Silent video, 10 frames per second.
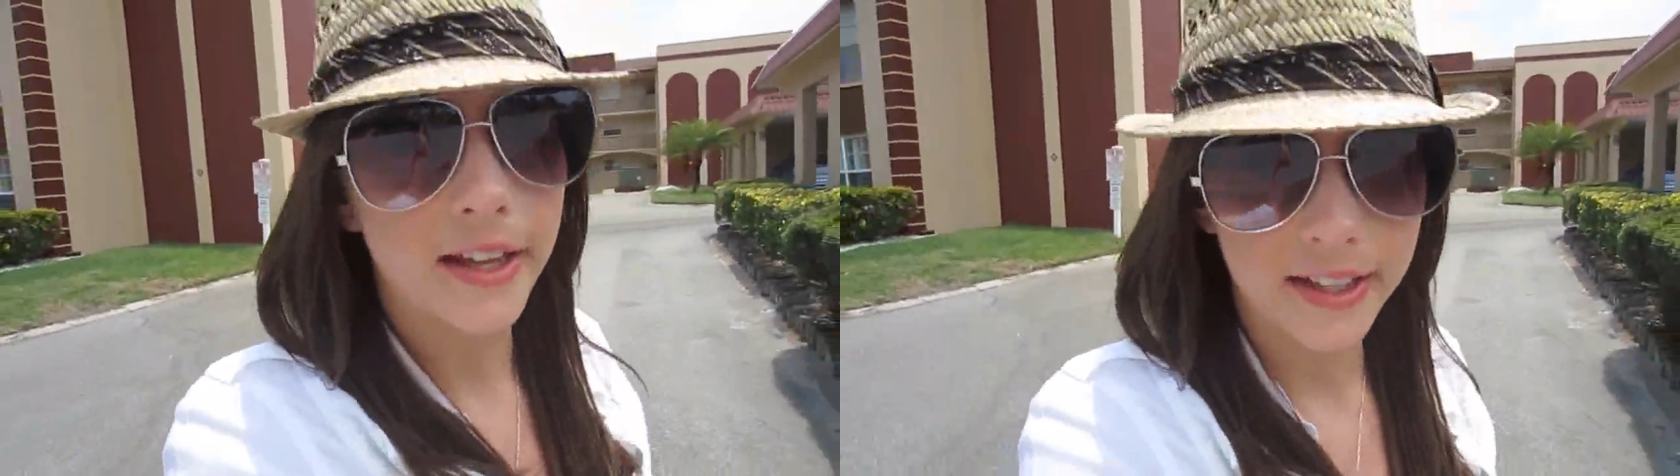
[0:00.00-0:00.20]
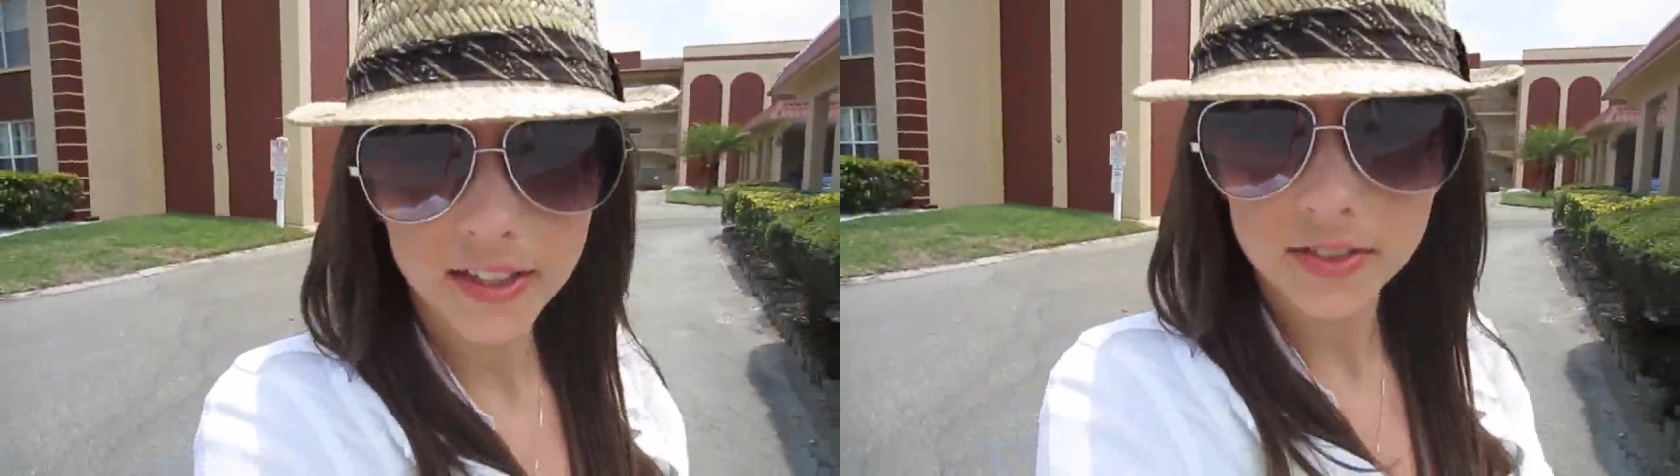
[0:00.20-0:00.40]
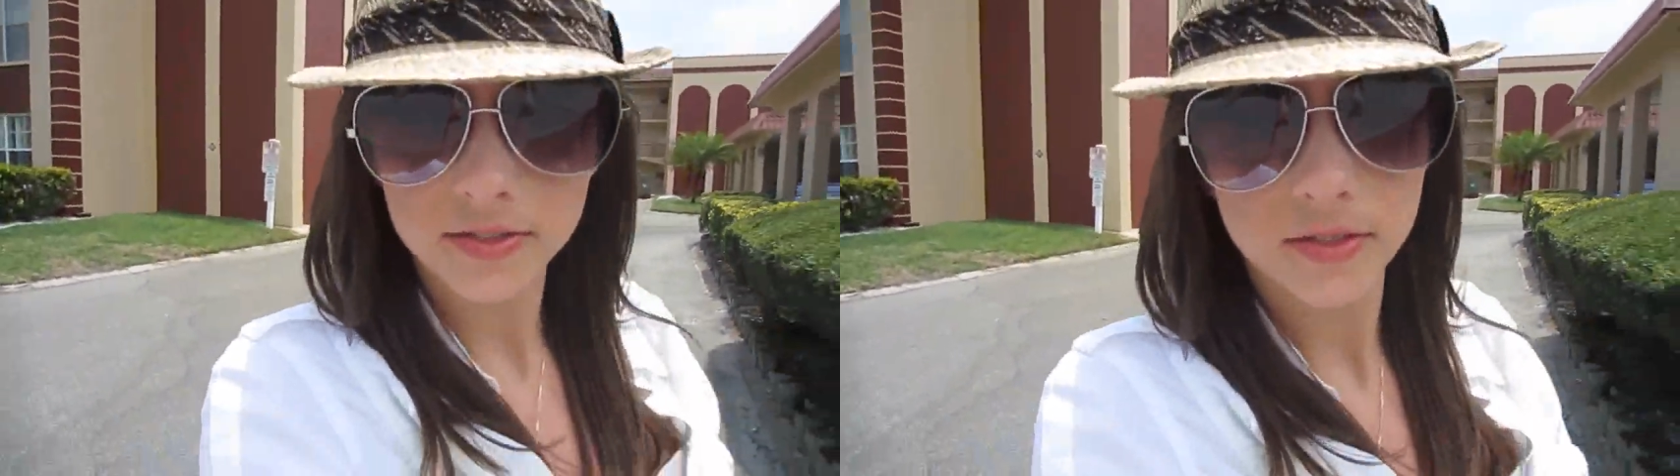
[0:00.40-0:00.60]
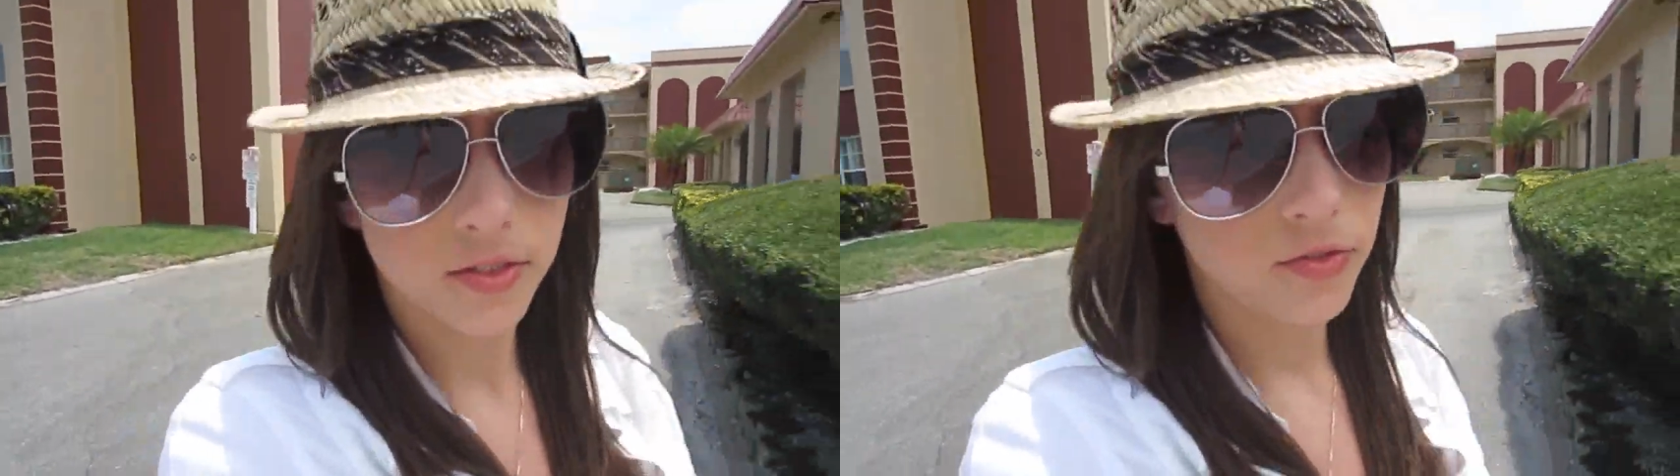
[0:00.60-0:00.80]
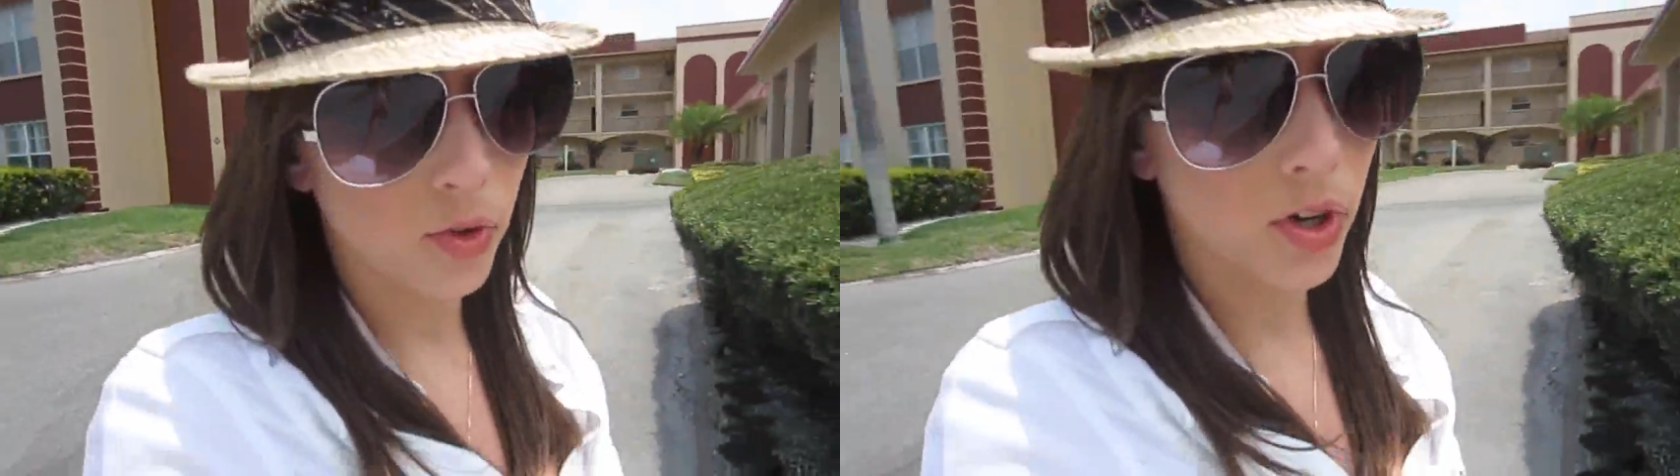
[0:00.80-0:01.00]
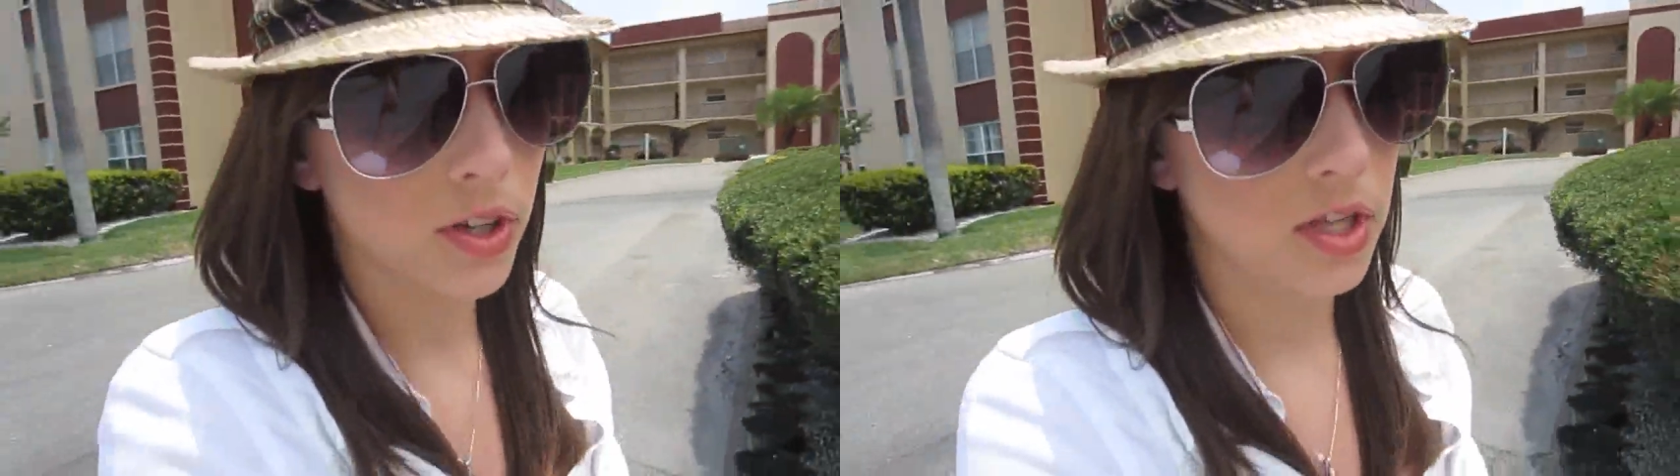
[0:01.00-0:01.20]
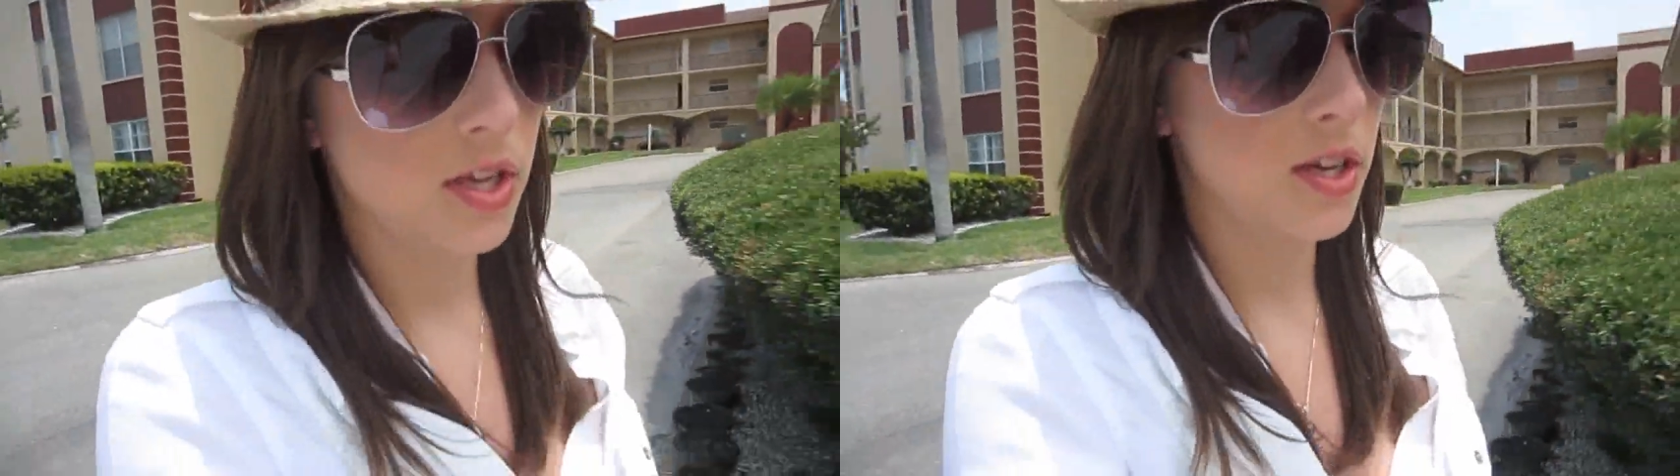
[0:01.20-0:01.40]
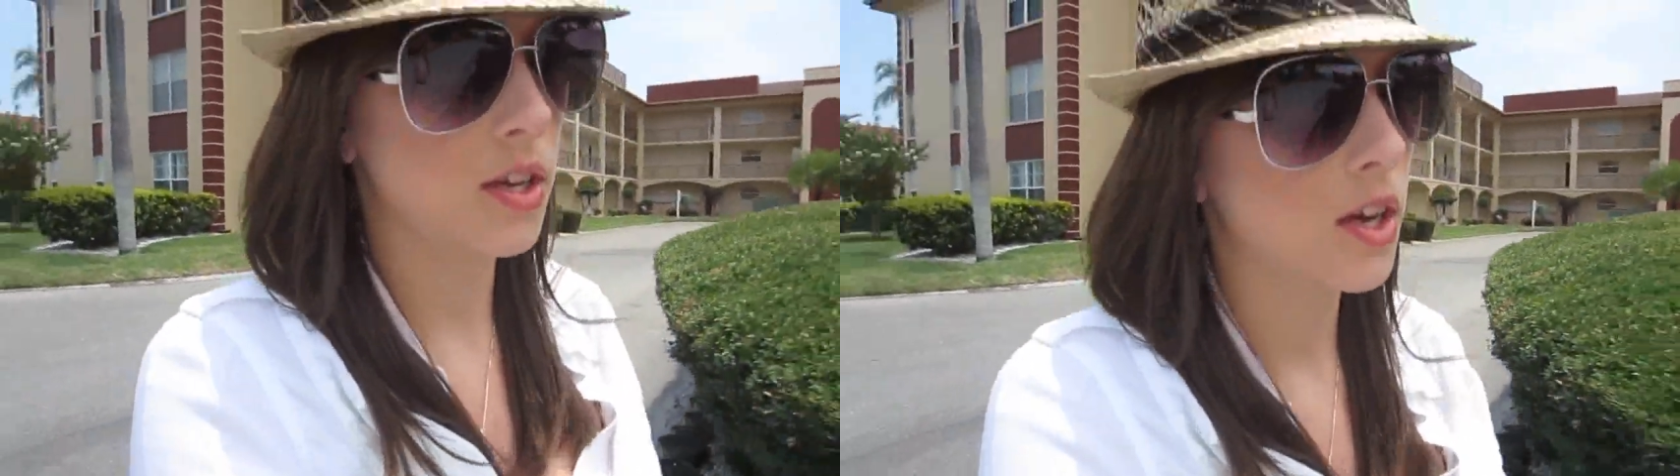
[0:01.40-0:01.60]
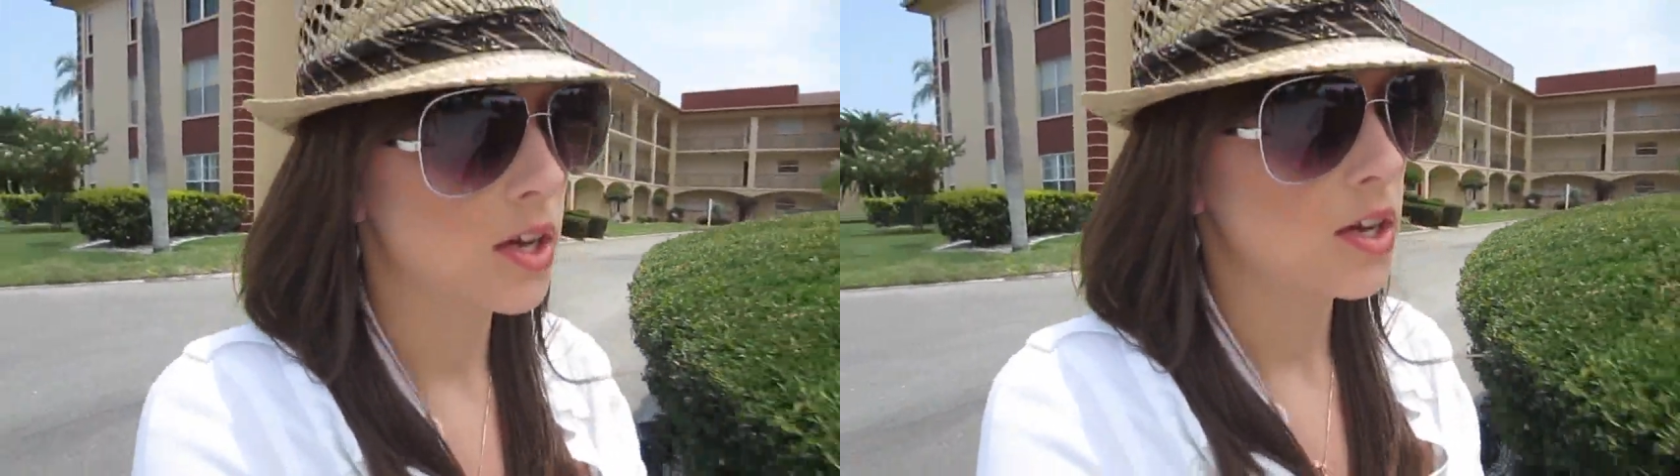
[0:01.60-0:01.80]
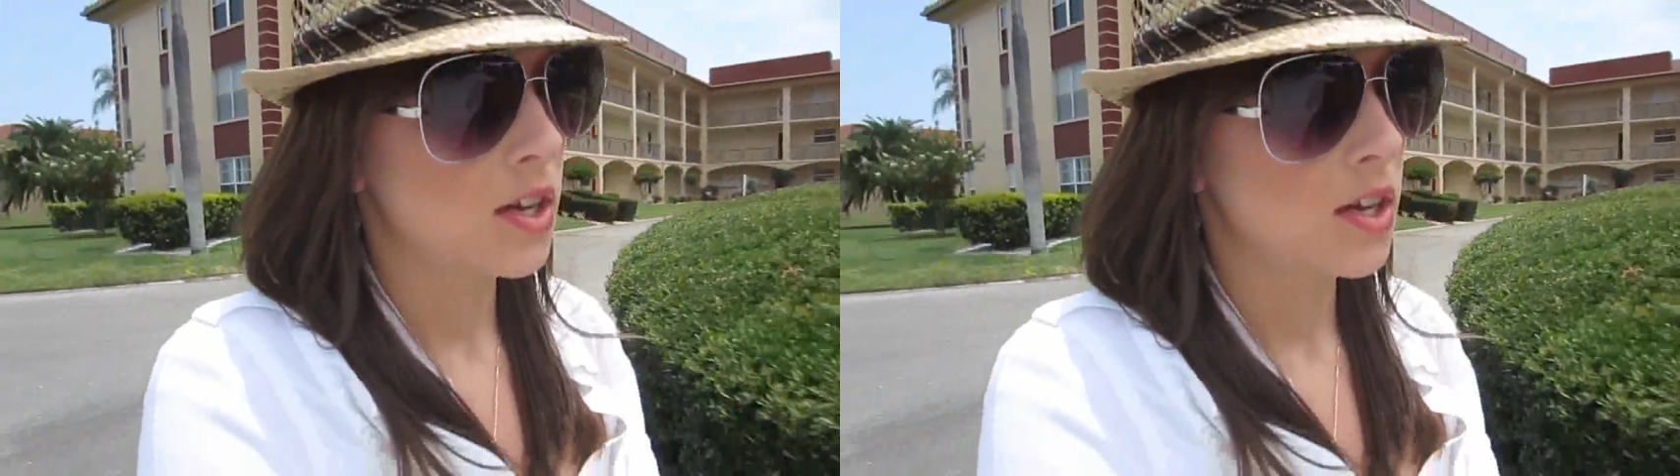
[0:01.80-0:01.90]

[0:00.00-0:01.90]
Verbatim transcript: LA for the